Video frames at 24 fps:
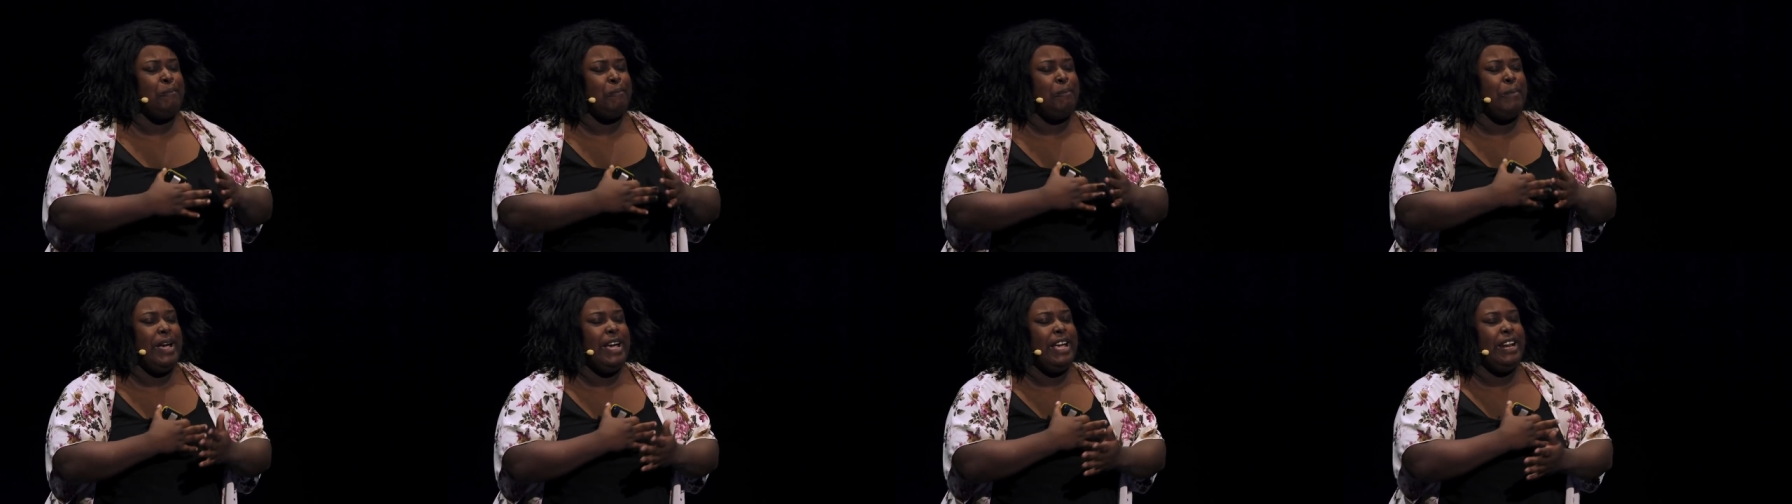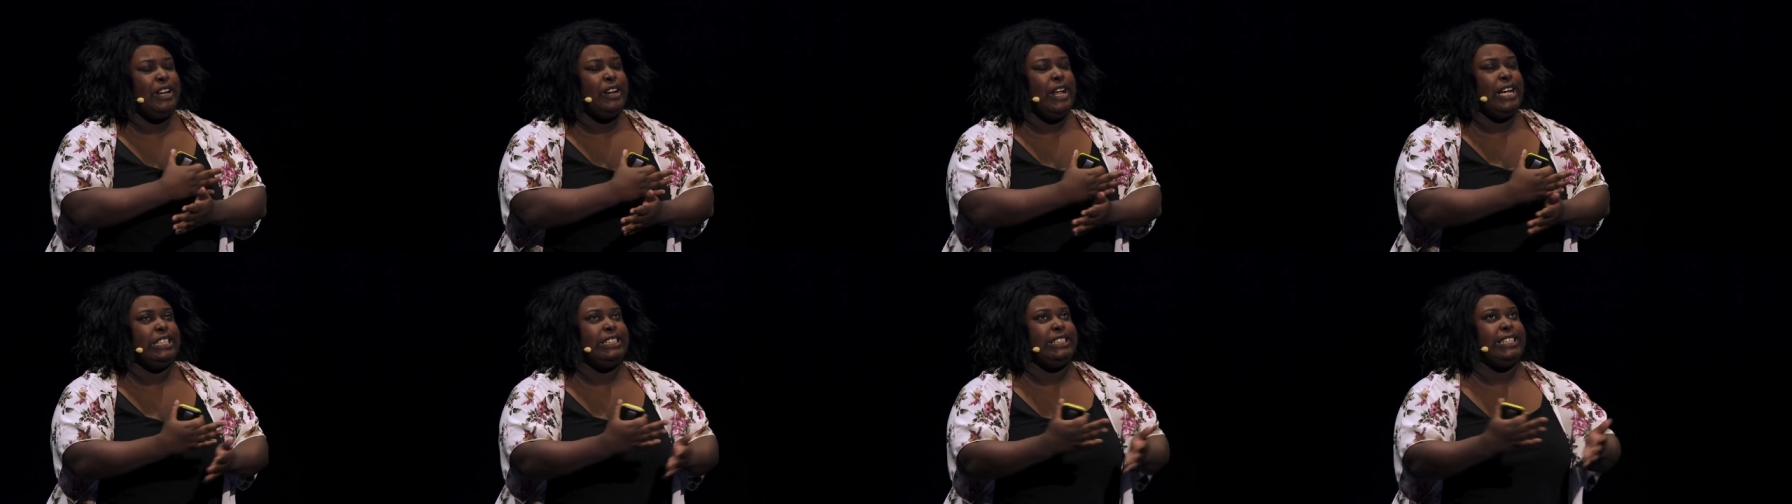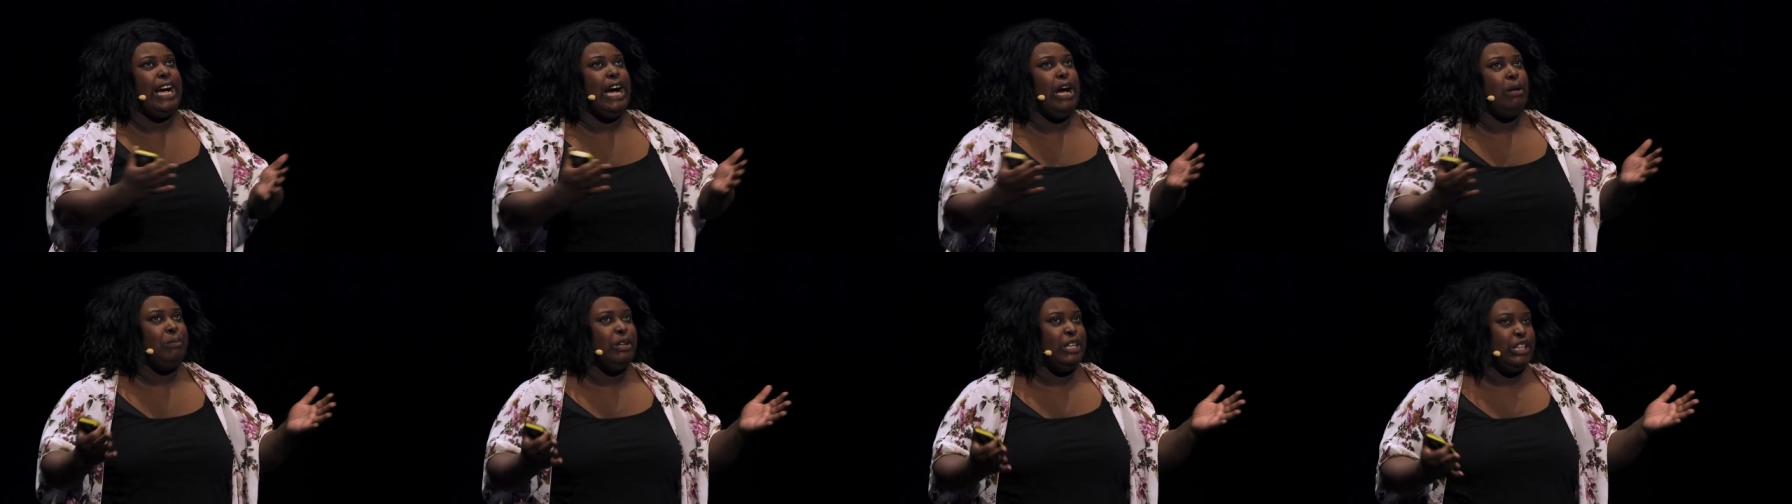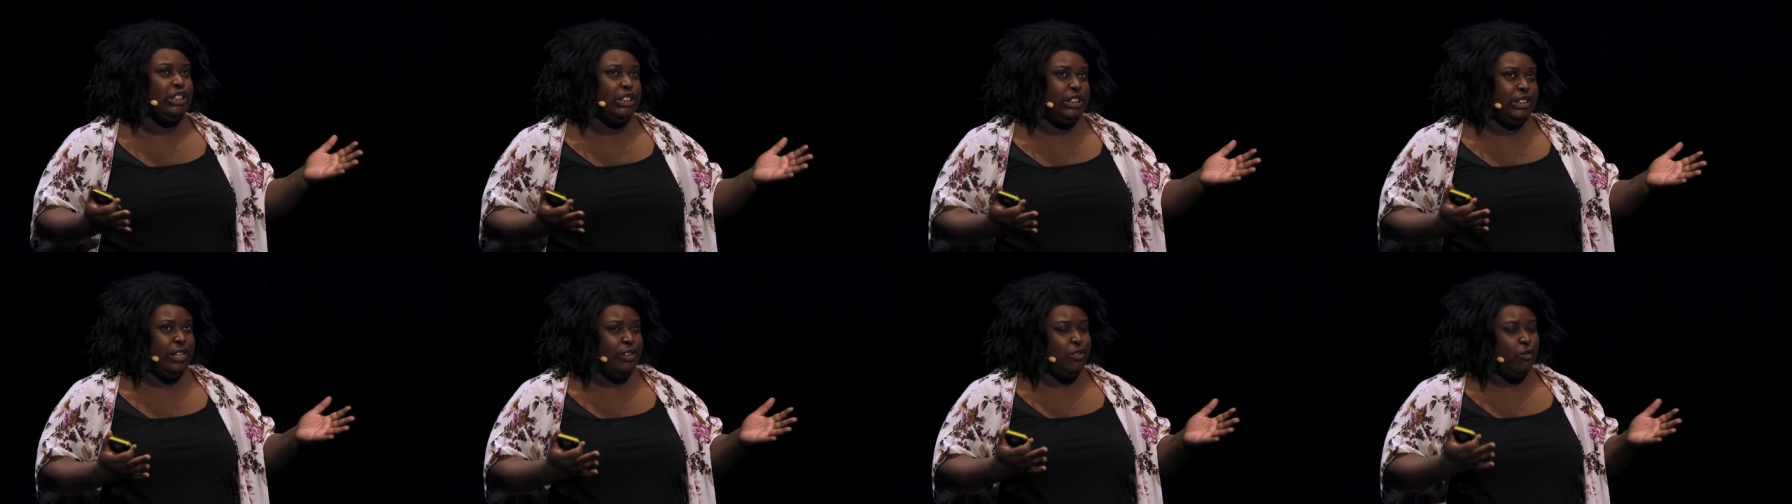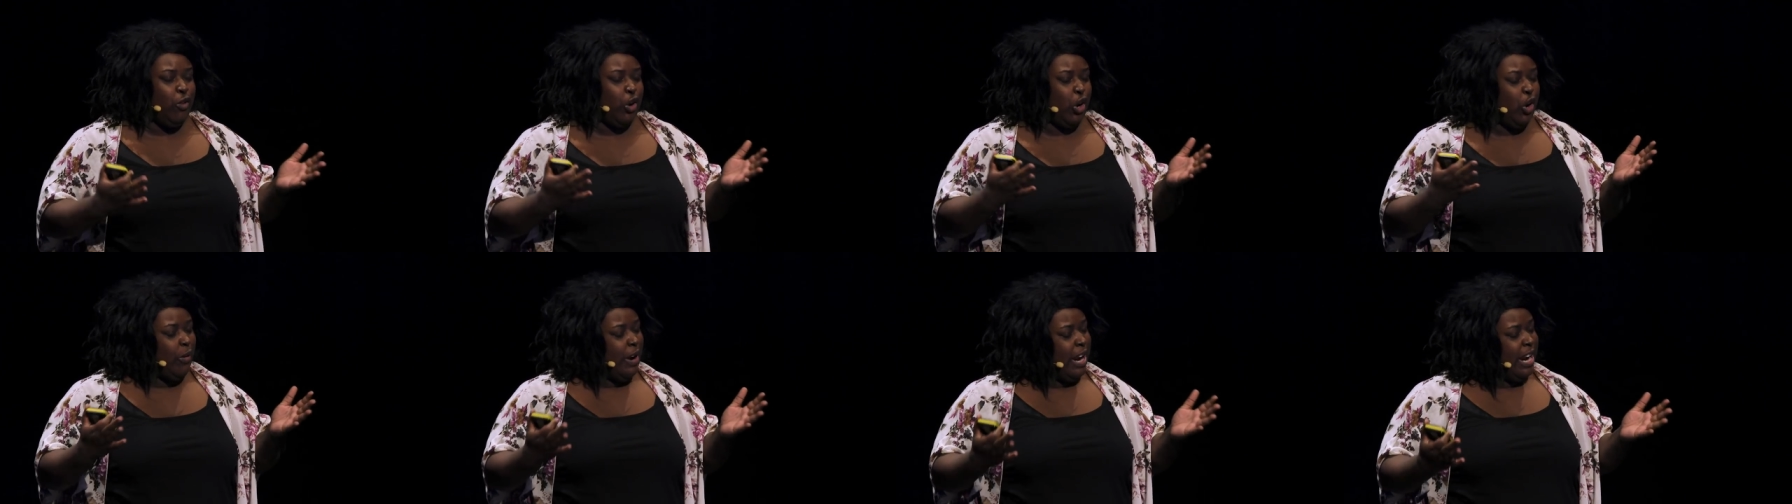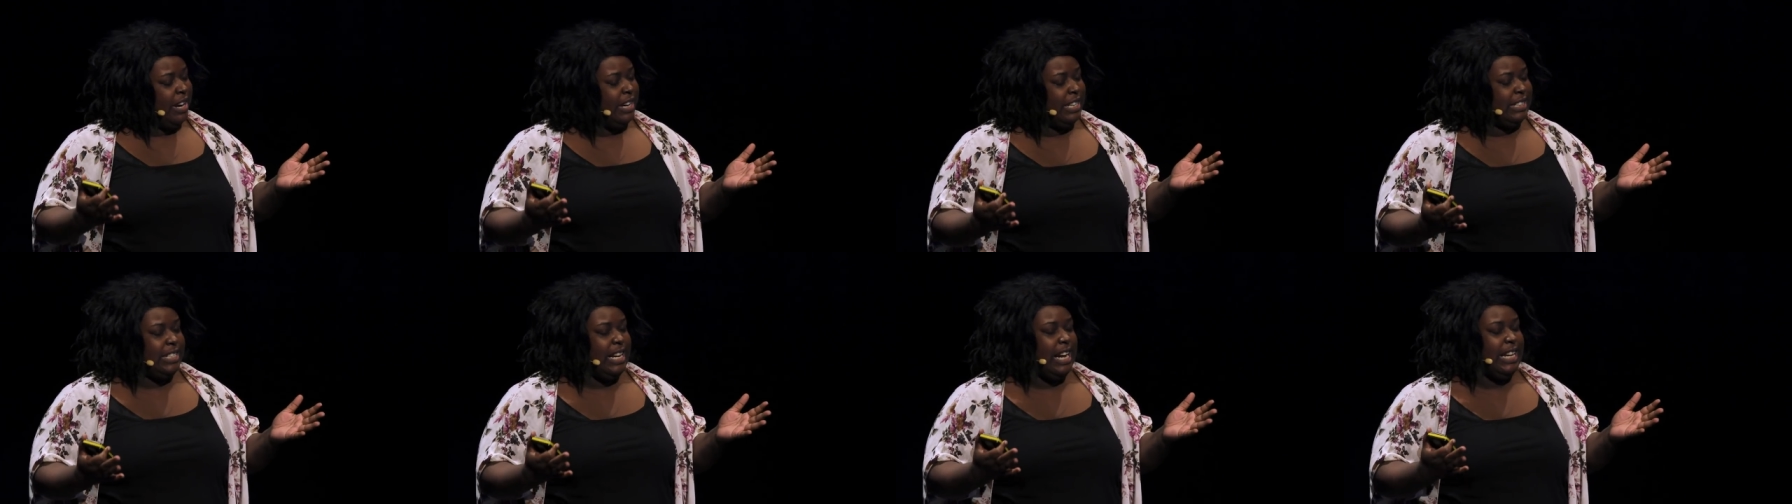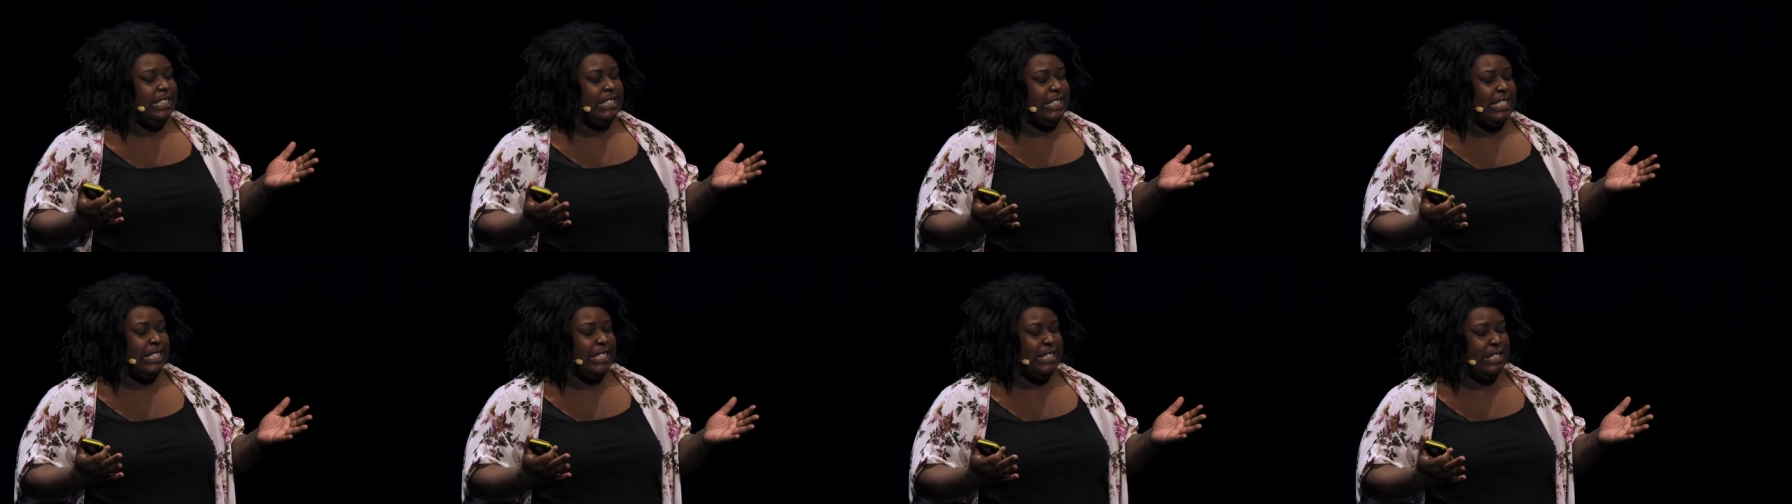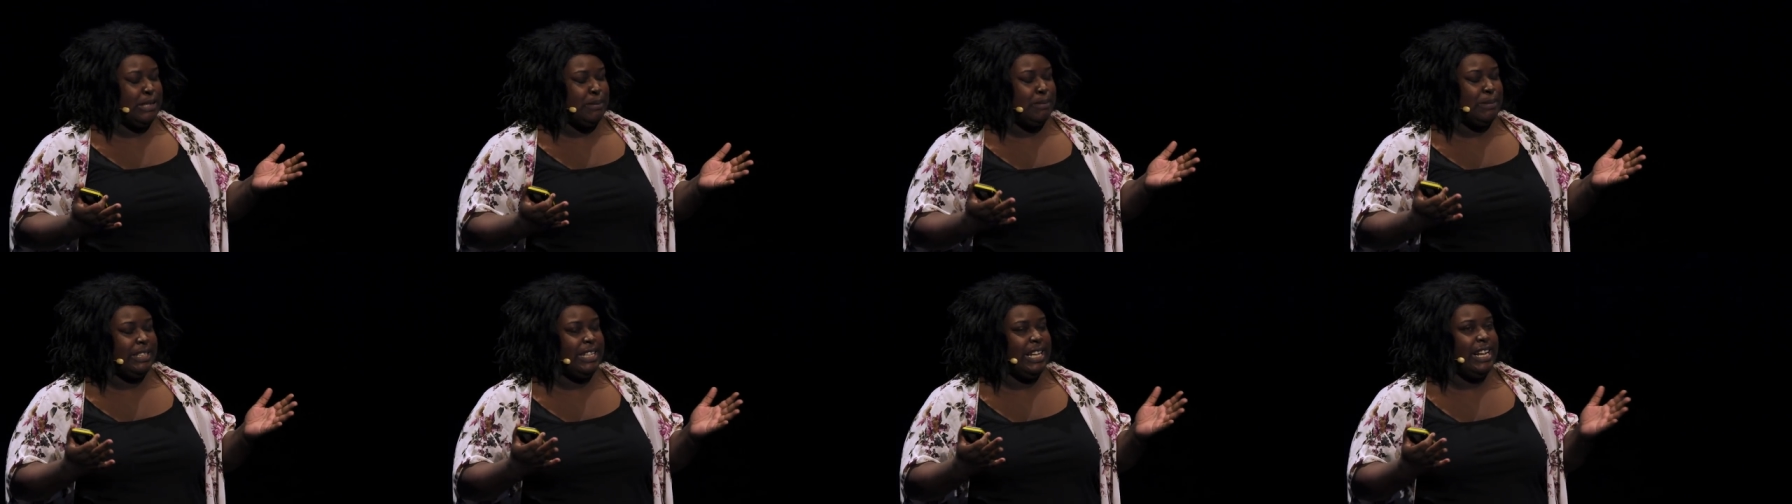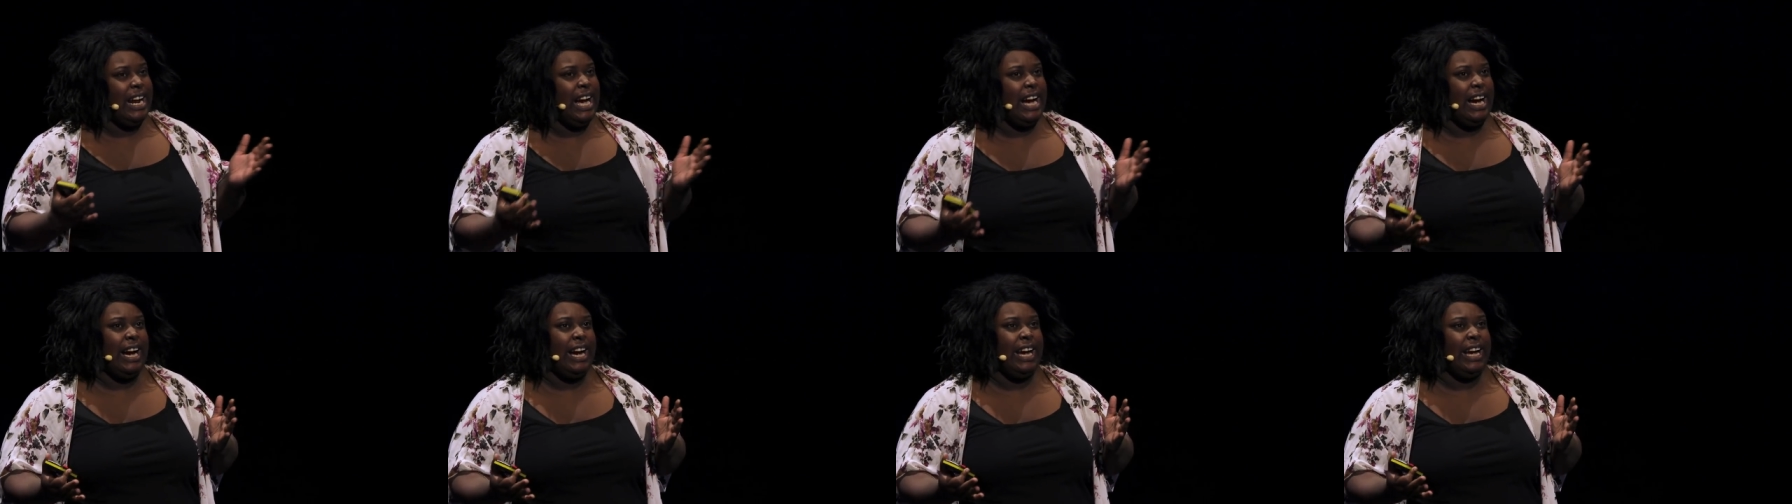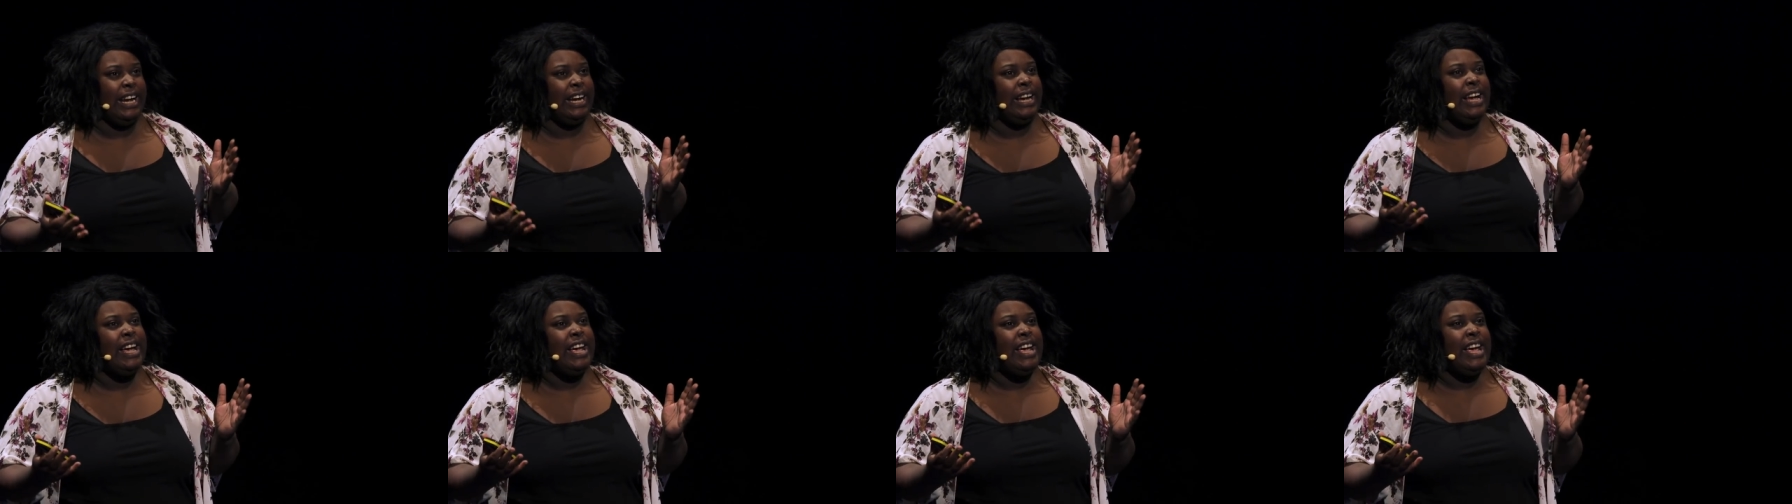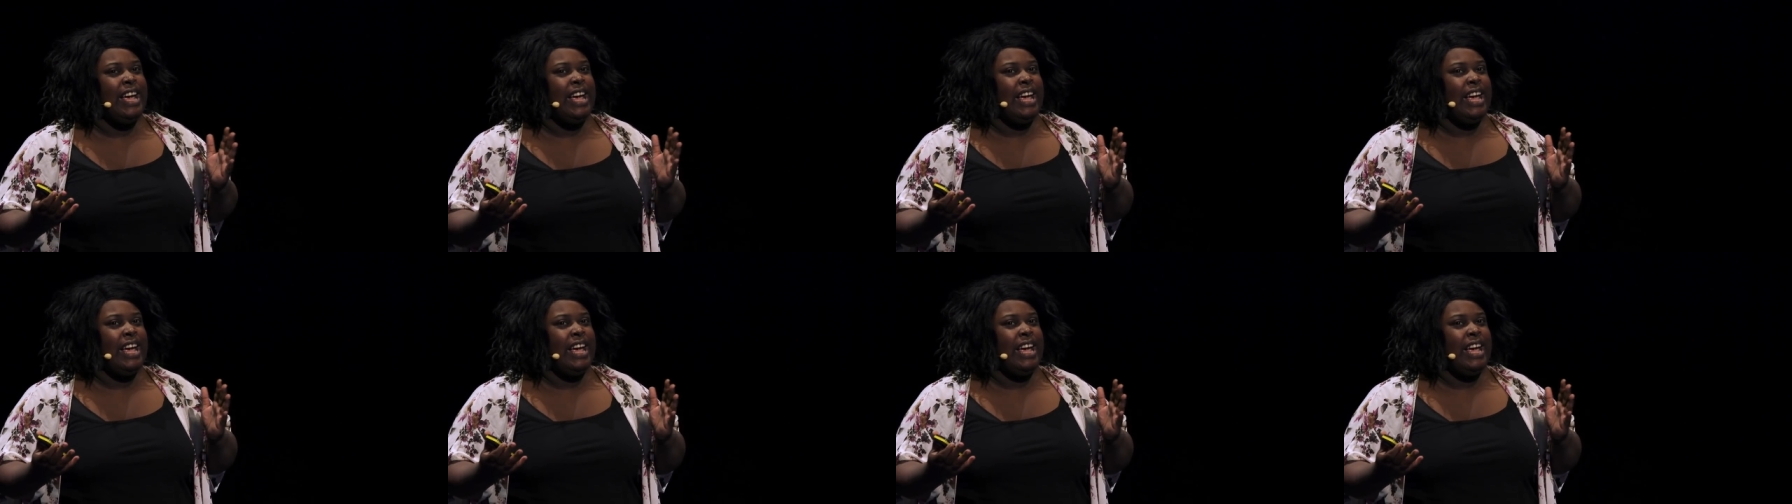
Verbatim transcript: been established for creating design systems that I